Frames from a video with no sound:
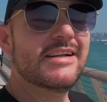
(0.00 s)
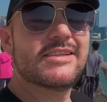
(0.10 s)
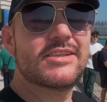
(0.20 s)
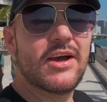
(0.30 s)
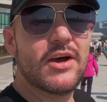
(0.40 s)

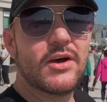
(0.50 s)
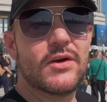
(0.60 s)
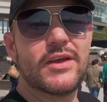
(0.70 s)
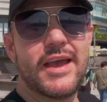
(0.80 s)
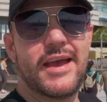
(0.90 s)

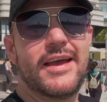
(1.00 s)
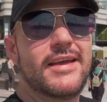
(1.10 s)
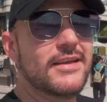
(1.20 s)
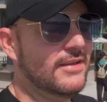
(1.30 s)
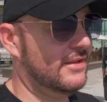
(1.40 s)
So yeah,
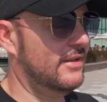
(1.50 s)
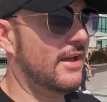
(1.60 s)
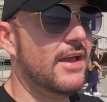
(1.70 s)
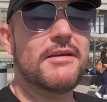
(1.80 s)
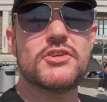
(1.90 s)

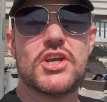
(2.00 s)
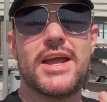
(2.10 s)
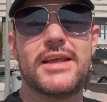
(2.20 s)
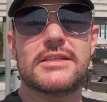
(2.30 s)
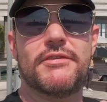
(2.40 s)
I have
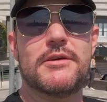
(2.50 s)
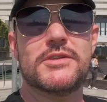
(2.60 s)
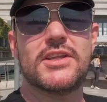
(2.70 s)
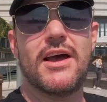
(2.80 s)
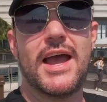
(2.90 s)
Chinese film
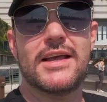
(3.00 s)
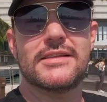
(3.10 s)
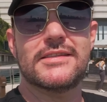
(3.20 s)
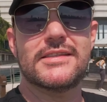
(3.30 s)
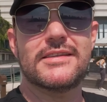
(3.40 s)
star
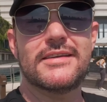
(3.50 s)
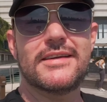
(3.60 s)
hands.